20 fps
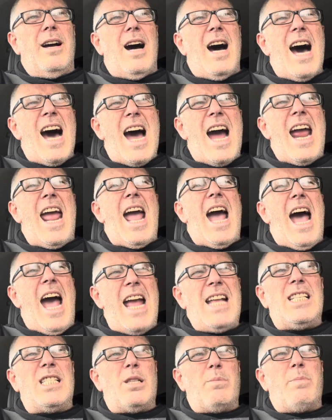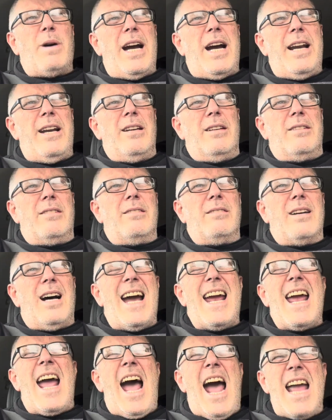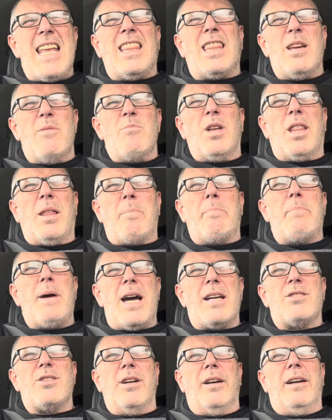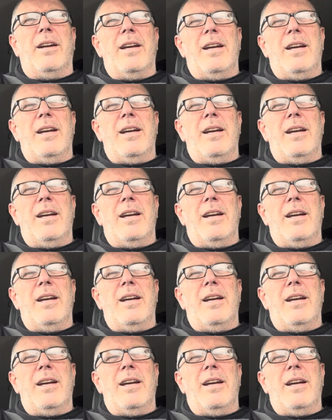I hate spiders. I hate them with a passion.